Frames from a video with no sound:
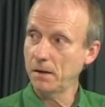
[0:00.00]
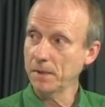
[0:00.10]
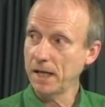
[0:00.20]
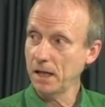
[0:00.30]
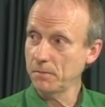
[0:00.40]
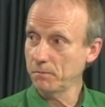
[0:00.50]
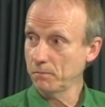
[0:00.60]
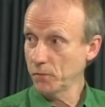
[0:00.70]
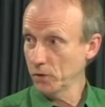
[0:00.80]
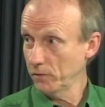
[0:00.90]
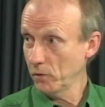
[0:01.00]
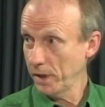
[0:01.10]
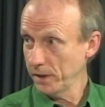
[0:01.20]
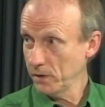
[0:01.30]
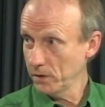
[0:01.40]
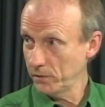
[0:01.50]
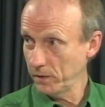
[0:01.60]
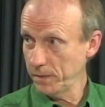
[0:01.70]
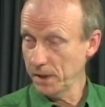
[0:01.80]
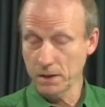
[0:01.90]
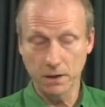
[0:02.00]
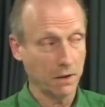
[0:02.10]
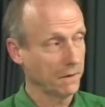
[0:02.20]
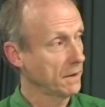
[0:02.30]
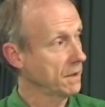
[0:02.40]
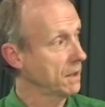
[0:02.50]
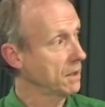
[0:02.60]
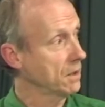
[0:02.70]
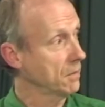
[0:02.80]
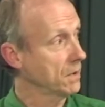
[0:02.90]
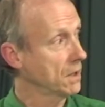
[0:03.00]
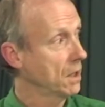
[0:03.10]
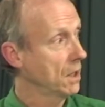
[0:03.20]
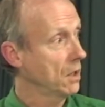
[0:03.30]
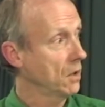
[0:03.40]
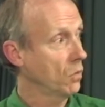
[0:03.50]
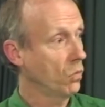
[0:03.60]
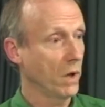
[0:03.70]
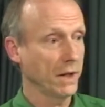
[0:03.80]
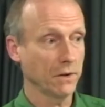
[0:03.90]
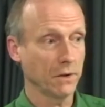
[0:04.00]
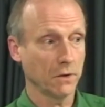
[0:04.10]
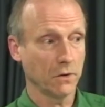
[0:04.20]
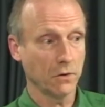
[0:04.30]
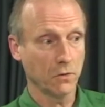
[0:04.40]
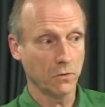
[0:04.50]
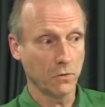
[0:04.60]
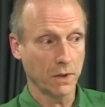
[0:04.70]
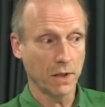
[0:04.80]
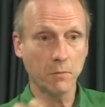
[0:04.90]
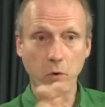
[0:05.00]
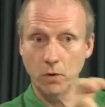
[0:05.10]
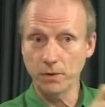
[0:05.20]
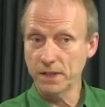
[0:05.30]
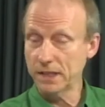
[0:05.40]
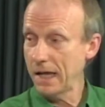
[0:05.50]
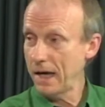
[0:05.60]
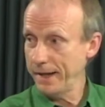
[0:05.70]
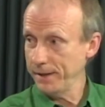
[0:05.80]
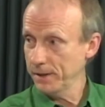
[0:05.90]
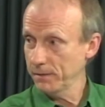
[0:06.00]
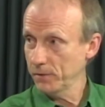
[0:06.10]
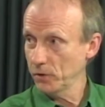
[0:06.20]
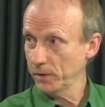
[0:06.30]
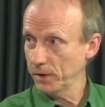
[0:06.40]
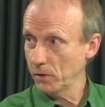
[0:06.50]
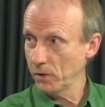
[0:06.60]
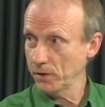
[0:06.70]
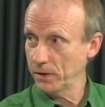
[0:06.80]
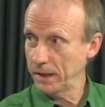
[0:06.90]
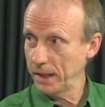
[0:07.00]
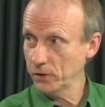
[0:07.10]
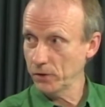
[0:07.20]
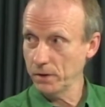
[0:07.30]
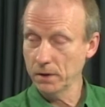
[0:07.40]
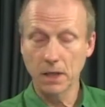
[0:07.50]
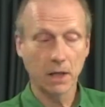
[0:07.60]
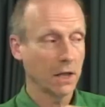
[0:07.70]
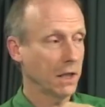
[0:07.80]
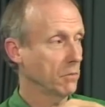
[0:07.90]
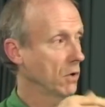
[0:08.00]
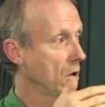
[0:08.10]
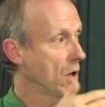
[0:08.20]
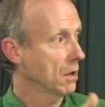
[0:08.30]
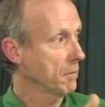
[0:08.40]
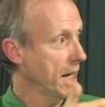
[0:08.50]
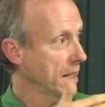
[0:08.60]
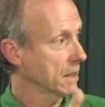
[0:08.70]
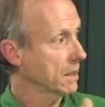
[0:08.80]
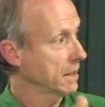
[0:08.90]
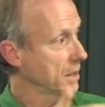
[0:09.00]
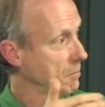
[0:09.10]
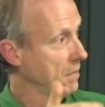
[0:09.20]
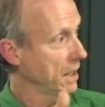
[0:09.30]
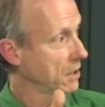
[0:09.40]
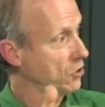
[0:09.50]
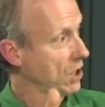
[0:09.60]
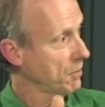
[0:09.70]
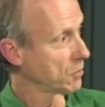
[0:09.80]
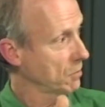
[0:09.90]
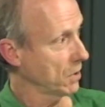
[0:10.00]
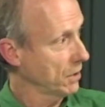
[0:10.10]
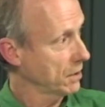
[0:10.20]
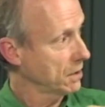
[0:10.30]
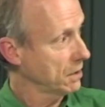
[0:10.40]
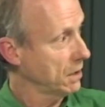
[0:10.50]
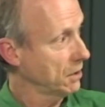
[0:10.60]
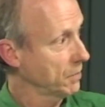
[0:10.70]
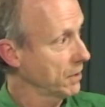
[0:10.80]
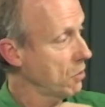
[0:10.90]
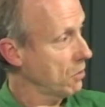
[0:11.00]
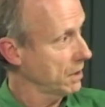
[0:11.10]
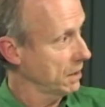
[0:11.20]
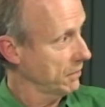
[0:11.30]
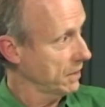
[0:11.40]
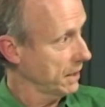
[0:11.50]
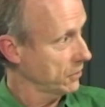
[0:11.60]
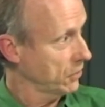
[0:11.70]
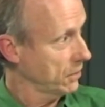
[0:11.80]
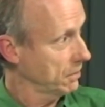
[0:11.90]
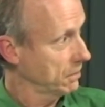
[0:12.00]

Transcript: can prove quite useful, because a lot of these systems, when you import the slides during the course of the lecture, it will automatically make chapter marks in the recording of the lecture.